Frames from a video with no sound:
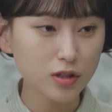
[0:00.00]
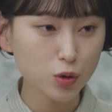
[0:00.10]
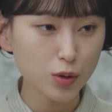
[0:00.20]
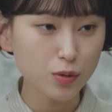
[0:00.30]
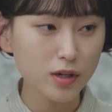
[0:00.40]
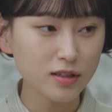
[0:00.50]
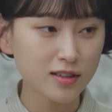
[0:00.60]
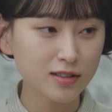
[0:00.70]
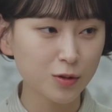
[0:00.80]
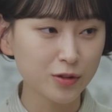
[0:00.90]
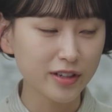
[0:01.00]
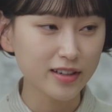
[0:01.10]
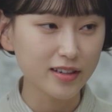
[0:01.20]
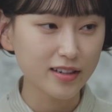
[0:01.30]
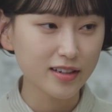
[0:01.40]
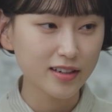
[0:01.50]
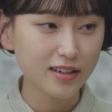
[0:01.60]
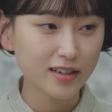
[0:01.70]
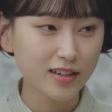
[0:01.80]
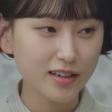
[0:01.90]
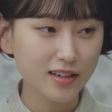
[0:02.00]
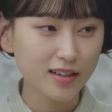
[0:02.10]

harshly for setting bad examples.